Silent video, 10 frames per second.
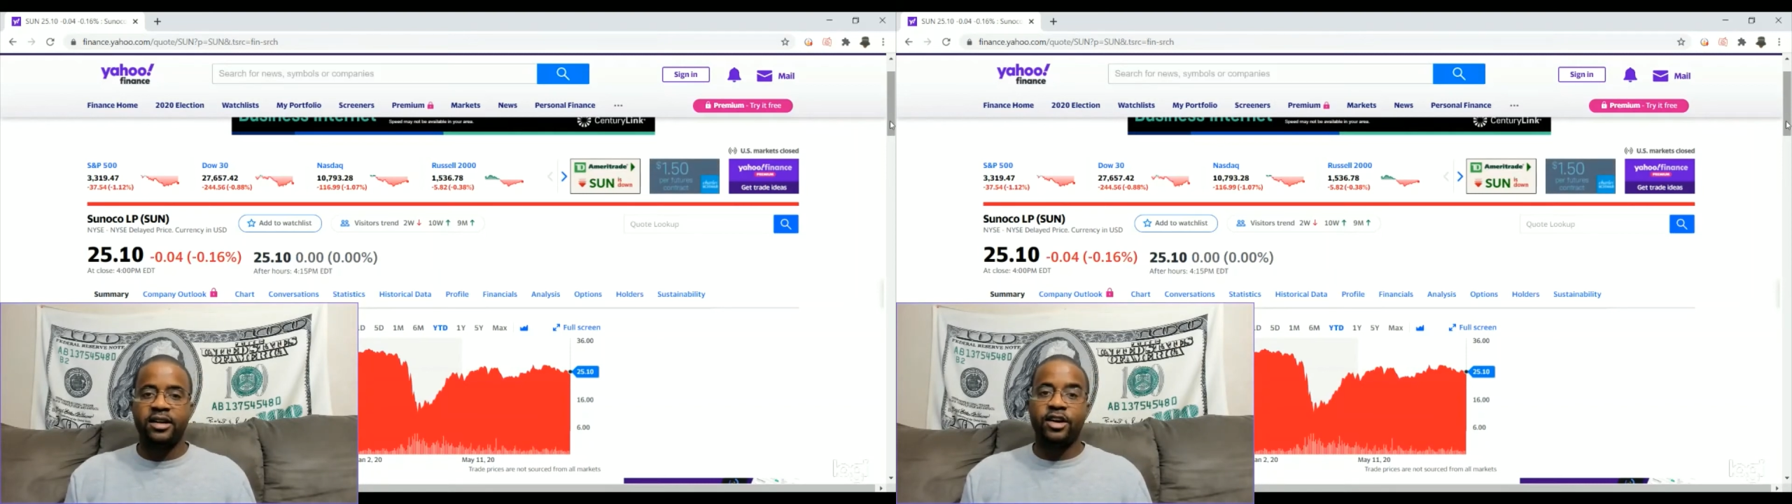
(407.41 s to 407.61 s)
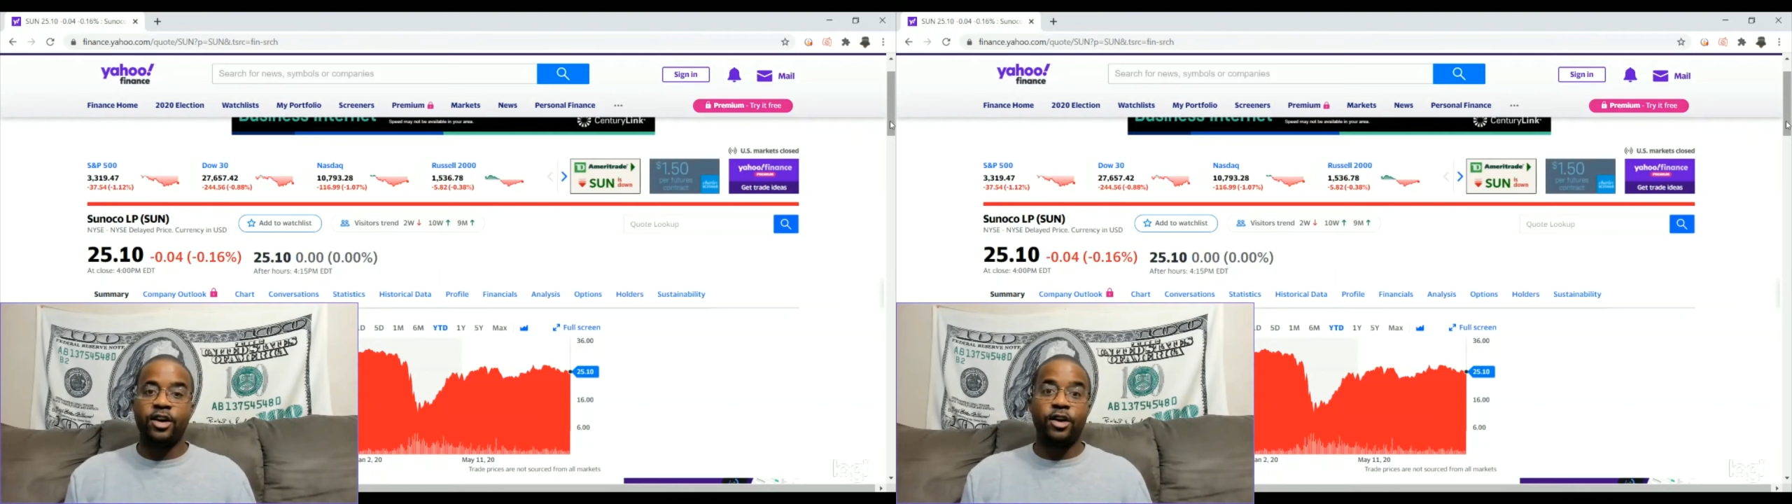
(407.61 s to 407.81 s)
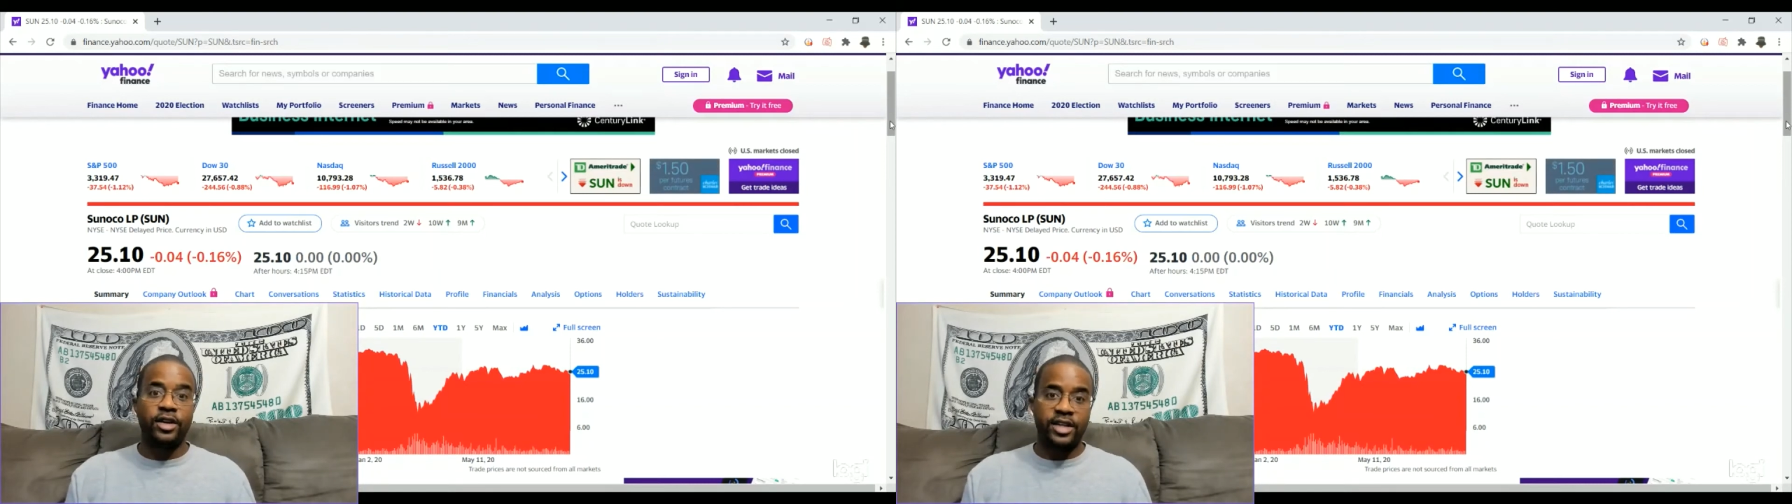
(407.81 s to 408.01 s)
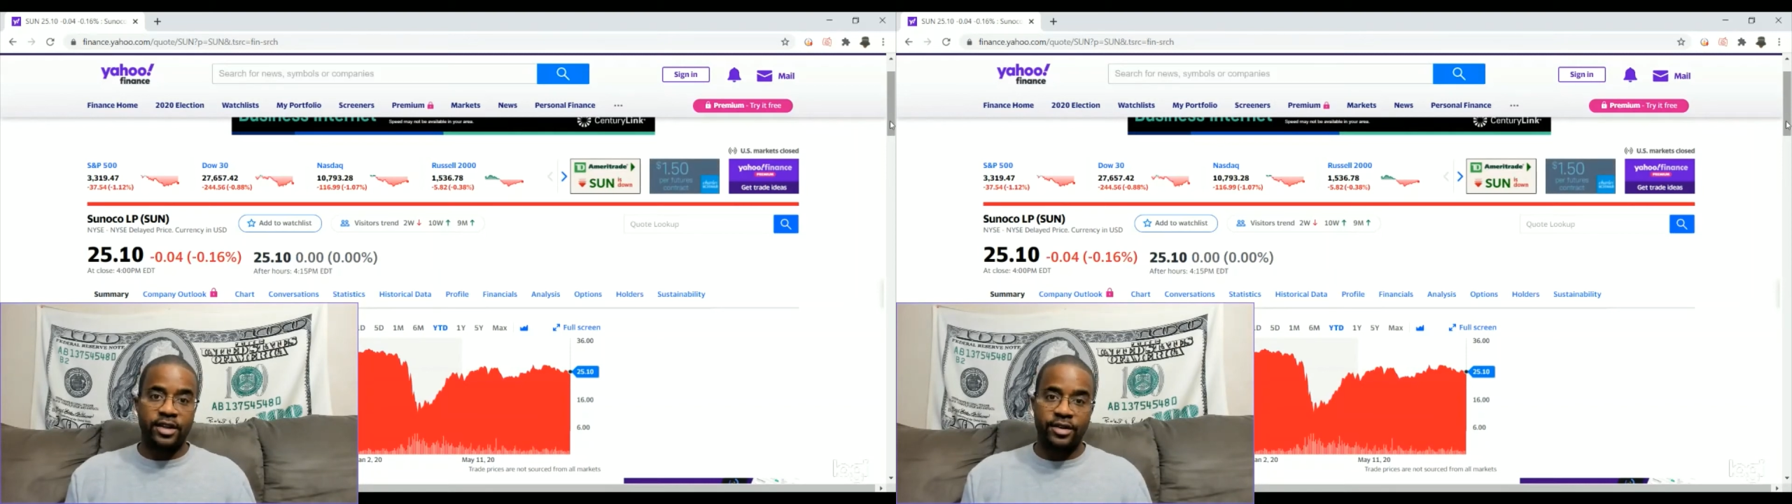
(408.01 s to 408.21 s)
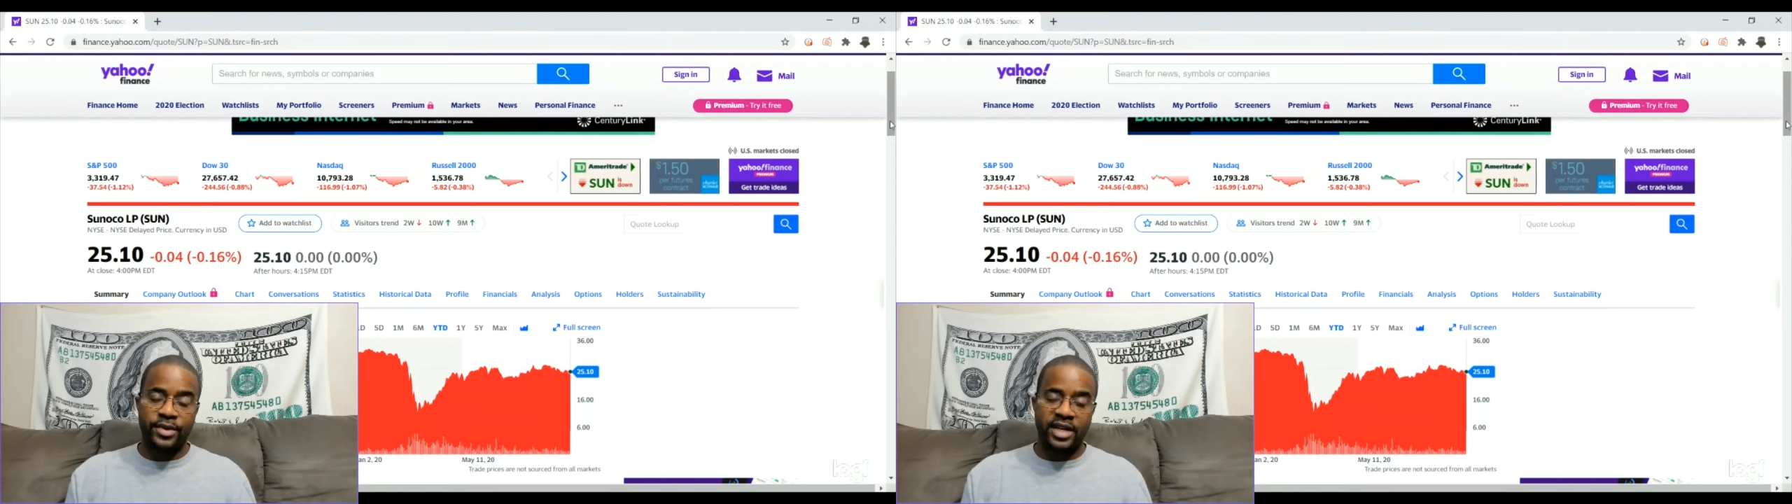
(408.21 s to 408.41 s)

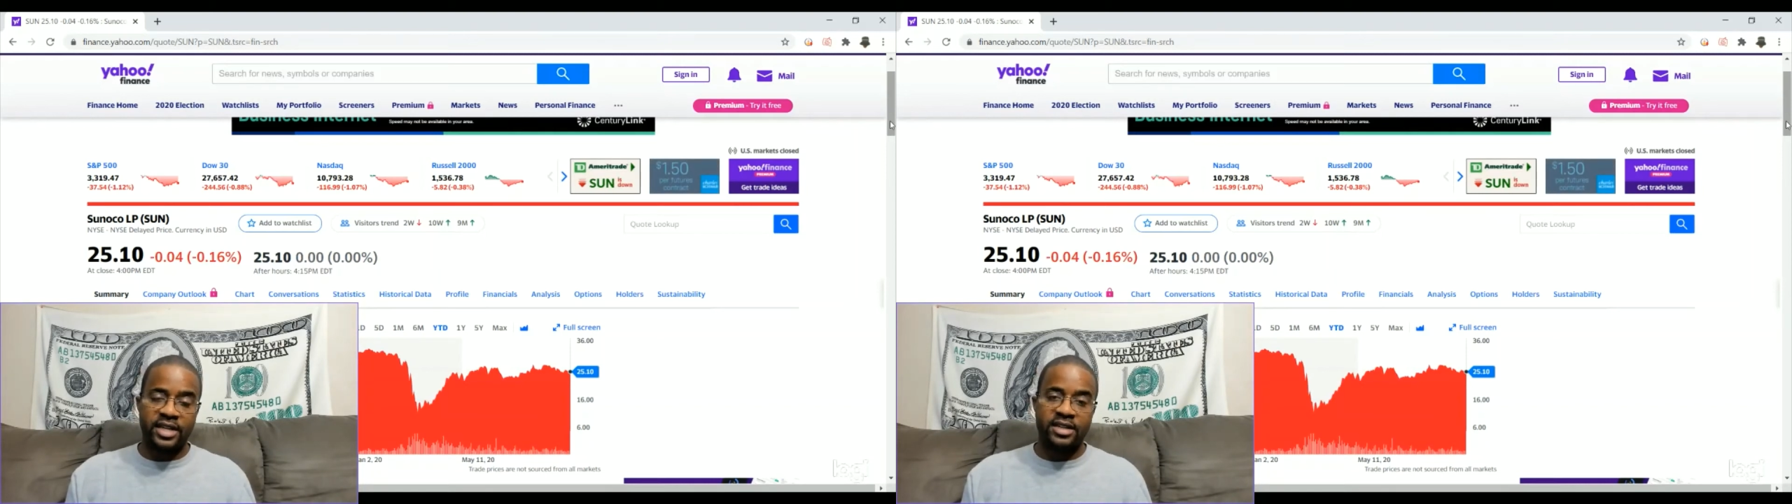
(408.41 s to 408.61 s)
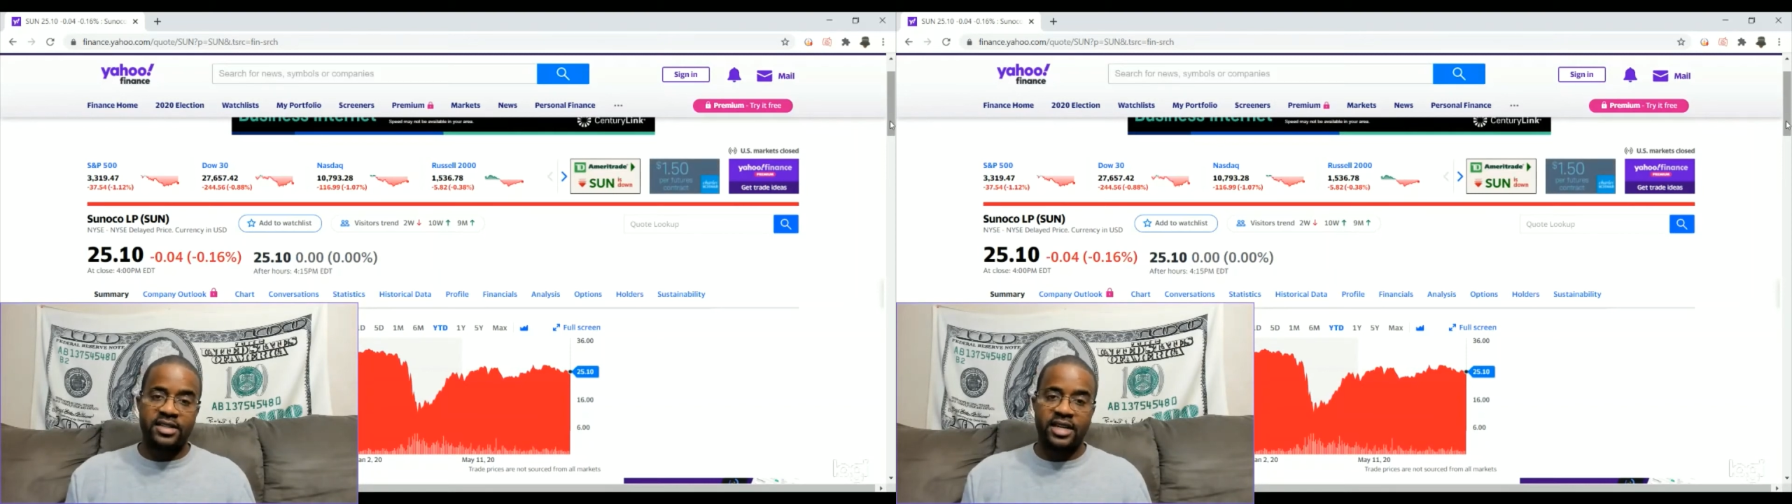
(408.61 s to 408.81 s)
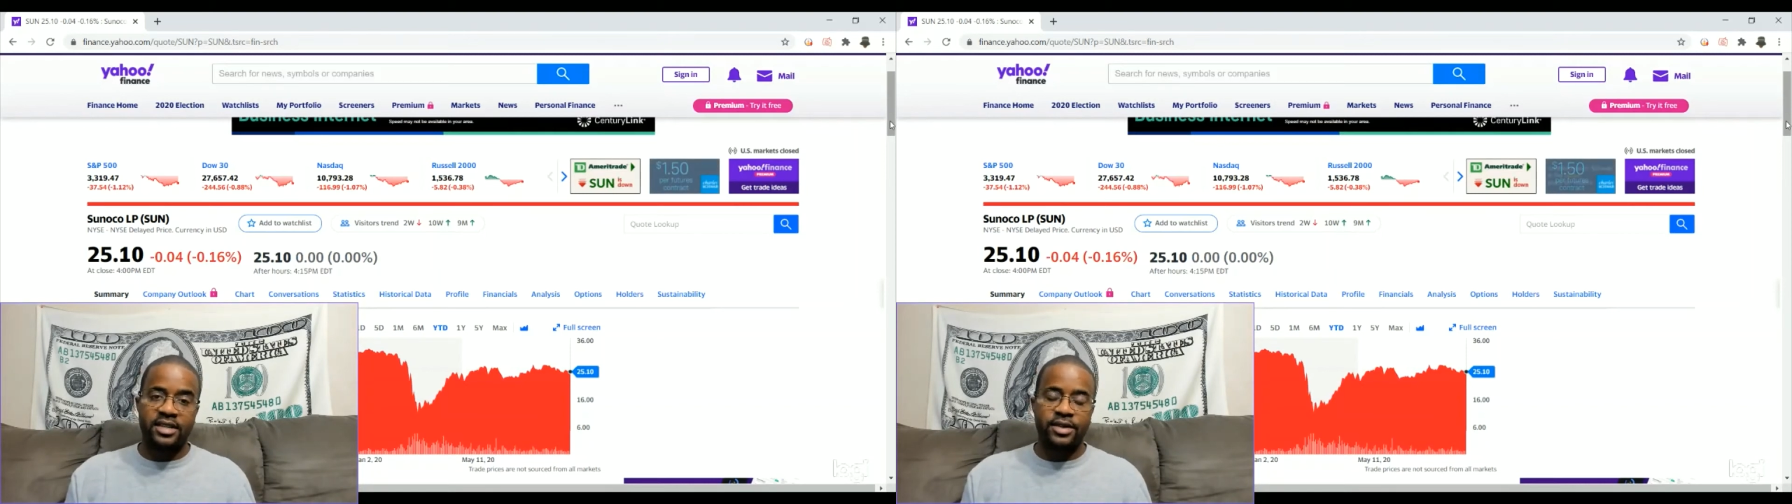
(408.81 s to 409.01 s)
earlier when I decided